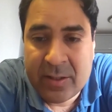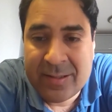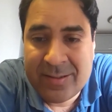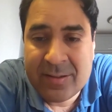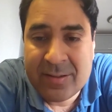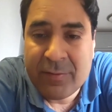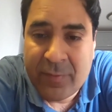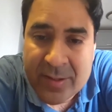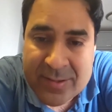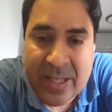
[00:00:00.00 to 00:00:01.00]
this is the
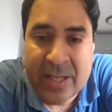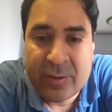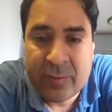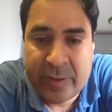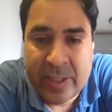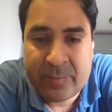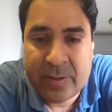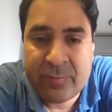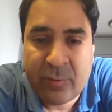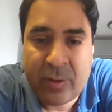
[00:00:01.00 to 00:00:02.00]
first line of
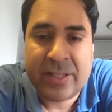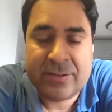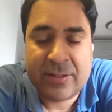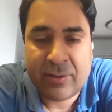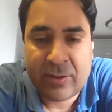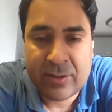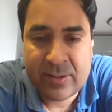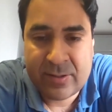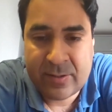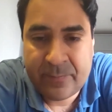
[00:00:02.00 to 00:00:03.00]
treatment for these
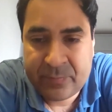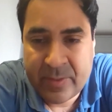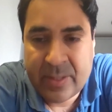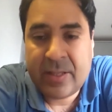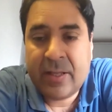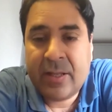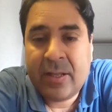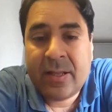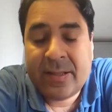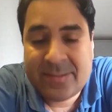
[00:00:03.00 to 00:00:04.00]
disorders.
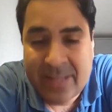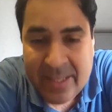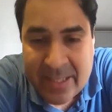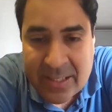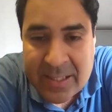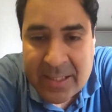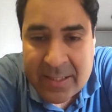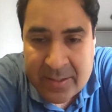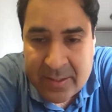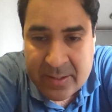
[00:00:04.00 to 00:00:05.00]
Secondly,
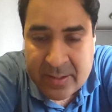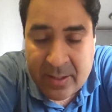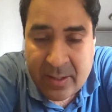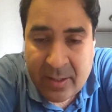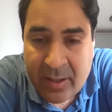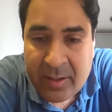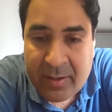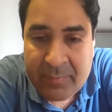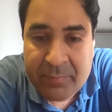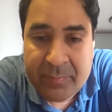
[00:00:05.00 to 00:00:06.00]

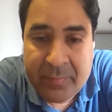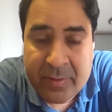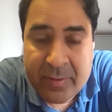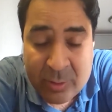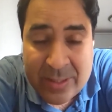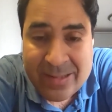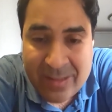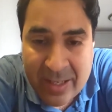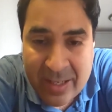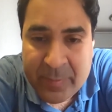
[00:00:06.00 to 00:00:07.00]
so that's
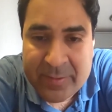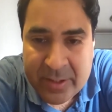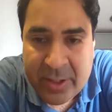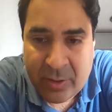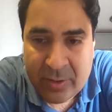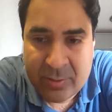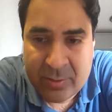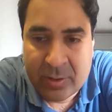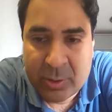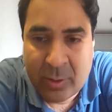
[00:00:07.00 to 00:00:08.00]
100% cure.
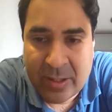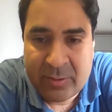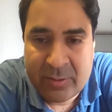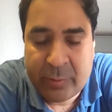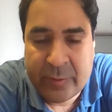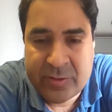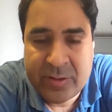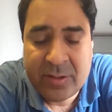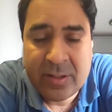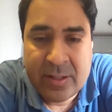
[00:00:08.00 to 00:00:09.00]
So to answer your
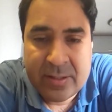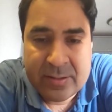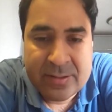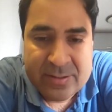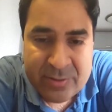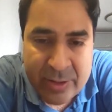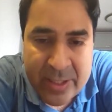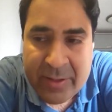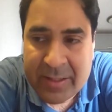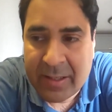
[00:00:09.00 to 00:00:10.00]
question, straight
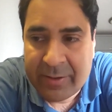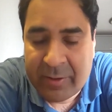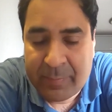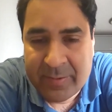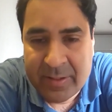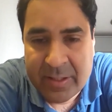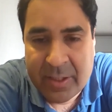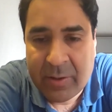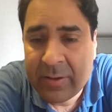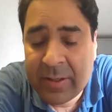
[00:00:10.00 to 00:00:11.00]
away there's 100%
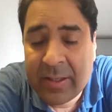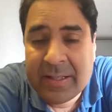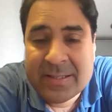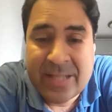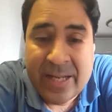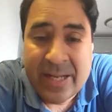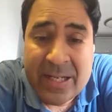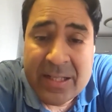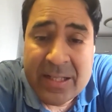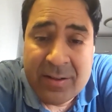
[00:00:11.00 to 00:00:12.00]
cure.
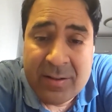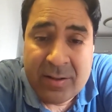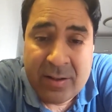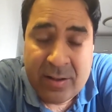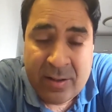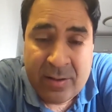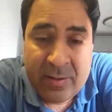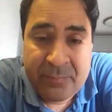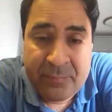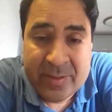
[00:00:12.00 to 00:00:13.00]
Secondly, the
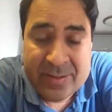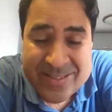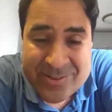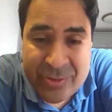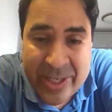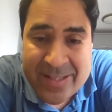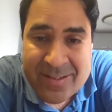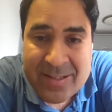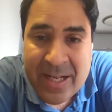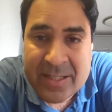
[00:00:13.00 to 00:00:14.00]
strides
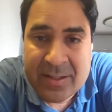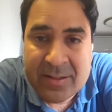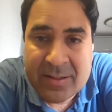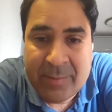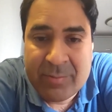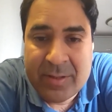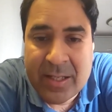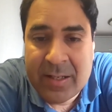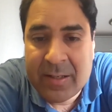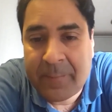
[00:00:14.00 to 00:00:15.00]
that stem cell